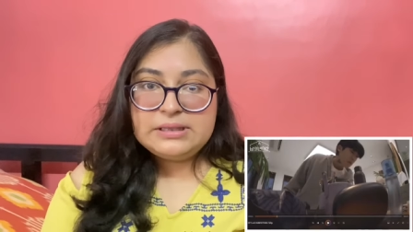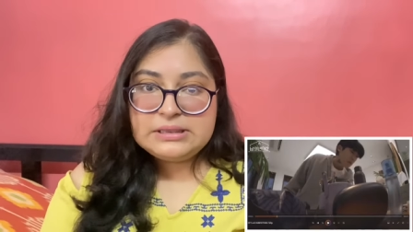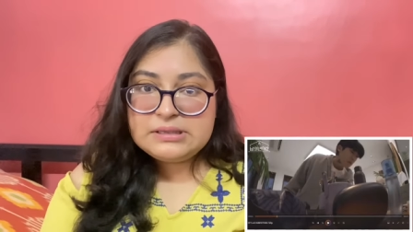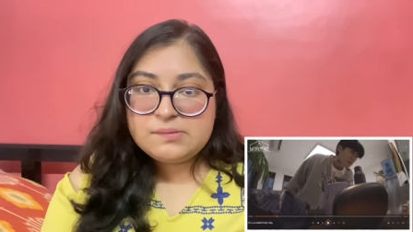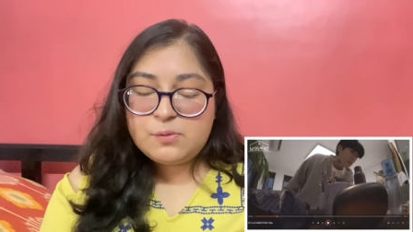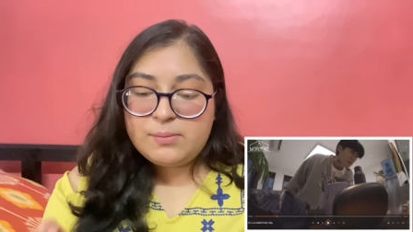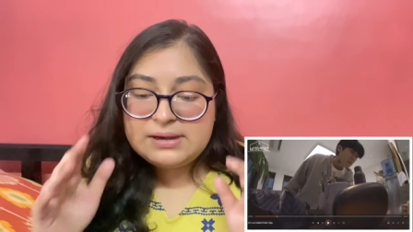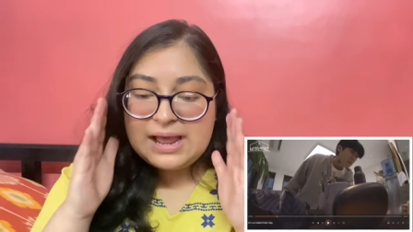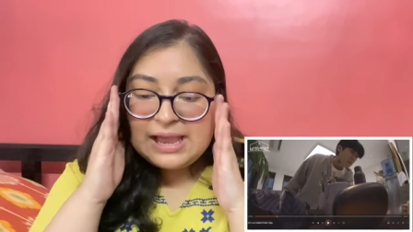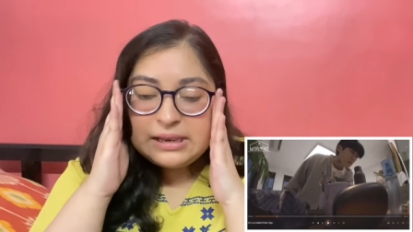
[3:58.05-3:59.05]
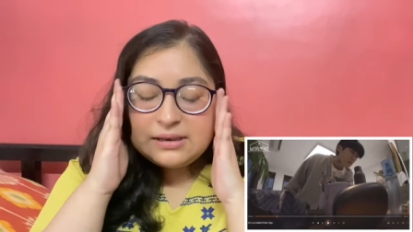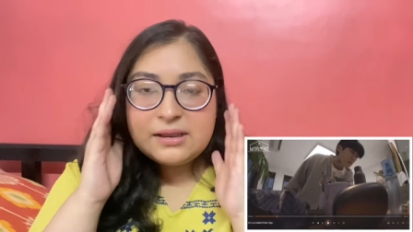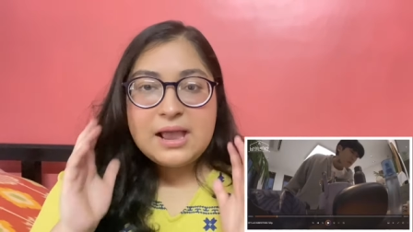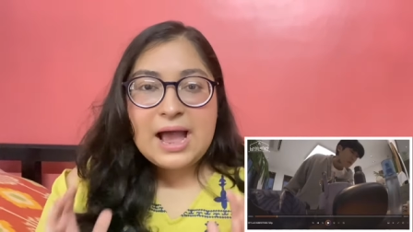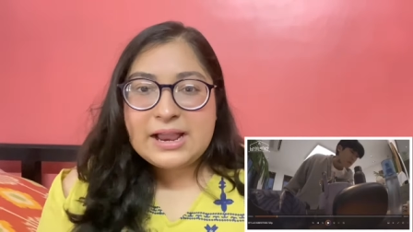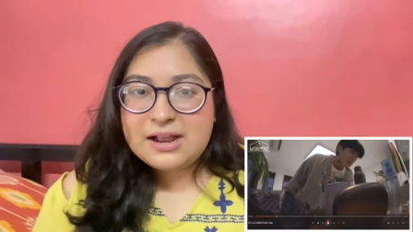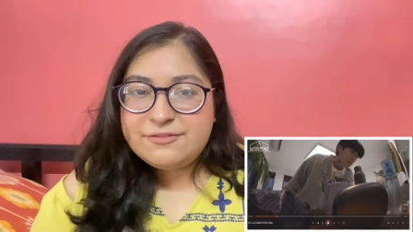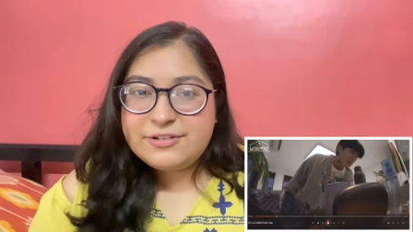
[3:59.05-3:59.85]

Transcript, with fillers: In this moment, I I can't